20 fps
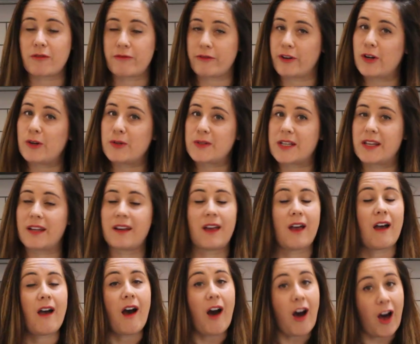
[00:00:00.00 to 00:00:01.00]
or frozen.
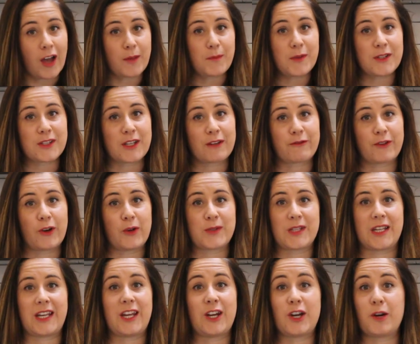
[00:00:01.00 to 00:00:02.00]
I'm using
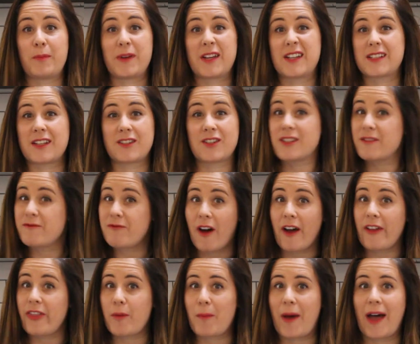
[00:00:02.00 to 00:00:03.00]
frozen here because I just
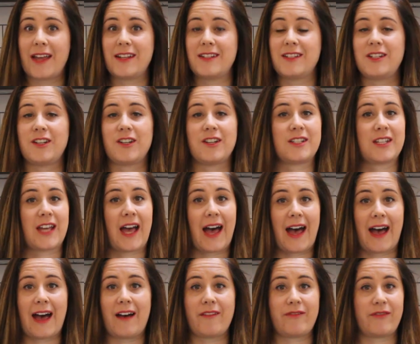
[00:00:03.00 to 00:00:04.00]
find them handier to
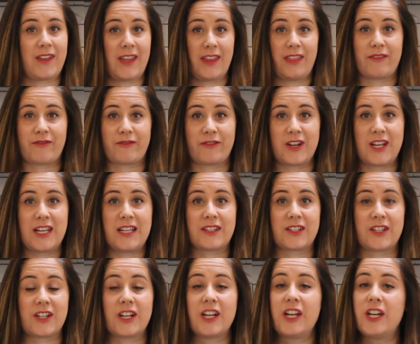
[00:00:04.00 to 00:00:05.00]
have in the
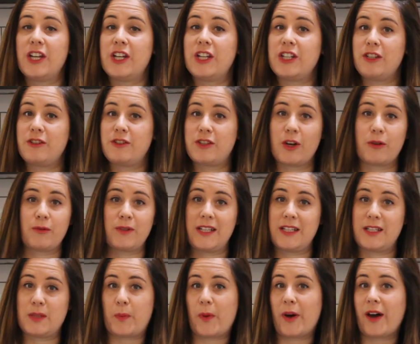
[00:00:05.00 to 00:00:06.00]
freezer. You don't
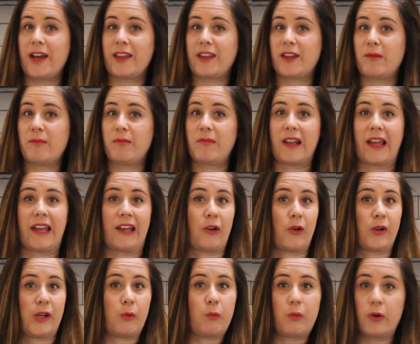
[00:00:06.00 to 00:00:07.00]
need to buy them like
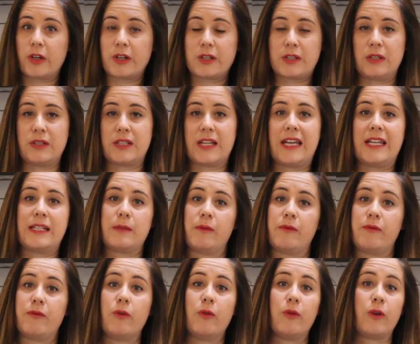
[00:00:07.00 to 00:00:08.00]
only 1 or 2 days
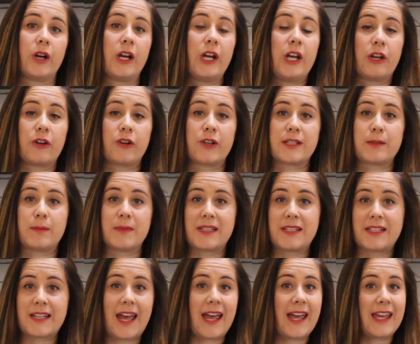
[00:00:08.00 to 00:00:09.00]
before
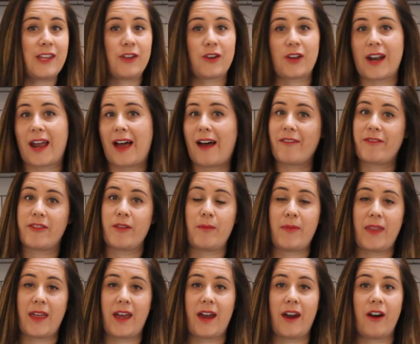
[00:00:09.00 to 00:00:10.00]
Christmas Day. You can have
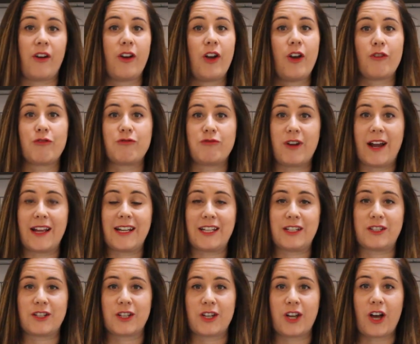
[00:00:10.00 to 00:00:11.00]
them there ready
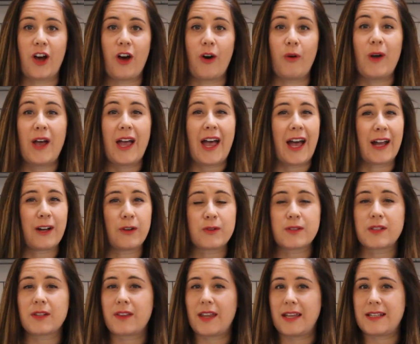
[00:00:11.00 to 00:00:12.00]
to go. And
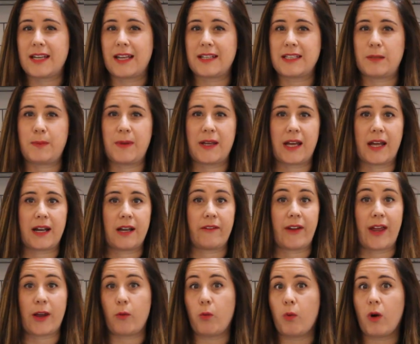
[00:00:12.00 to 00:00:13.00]
also they tend to be kind of
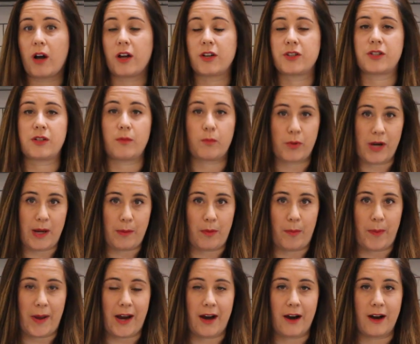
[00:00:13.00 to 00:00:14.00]
like washed and
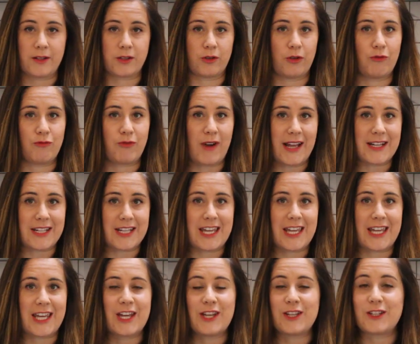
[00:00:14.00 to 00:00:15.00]
pre-prepared
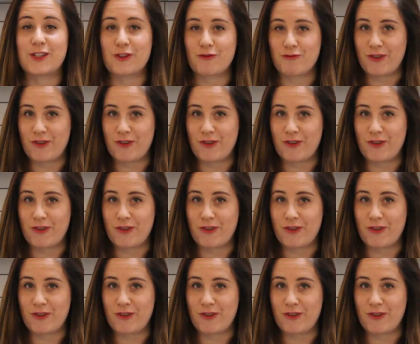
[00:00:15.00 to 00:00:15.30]
already. So